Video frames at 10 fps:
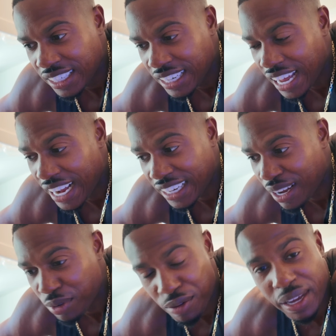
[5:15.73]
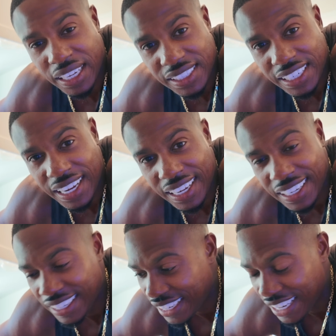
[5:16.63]
Like, I'm gonna make it today.
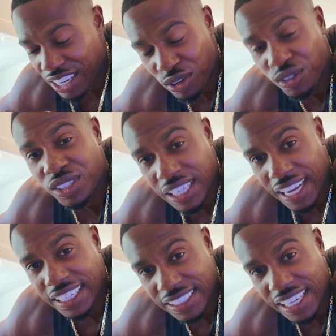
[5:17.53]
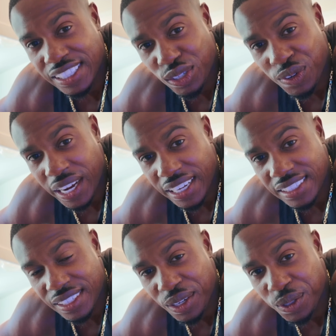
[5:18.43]
It looks like it tastes great,
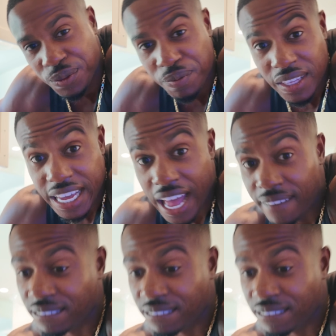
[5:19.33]
so yeah.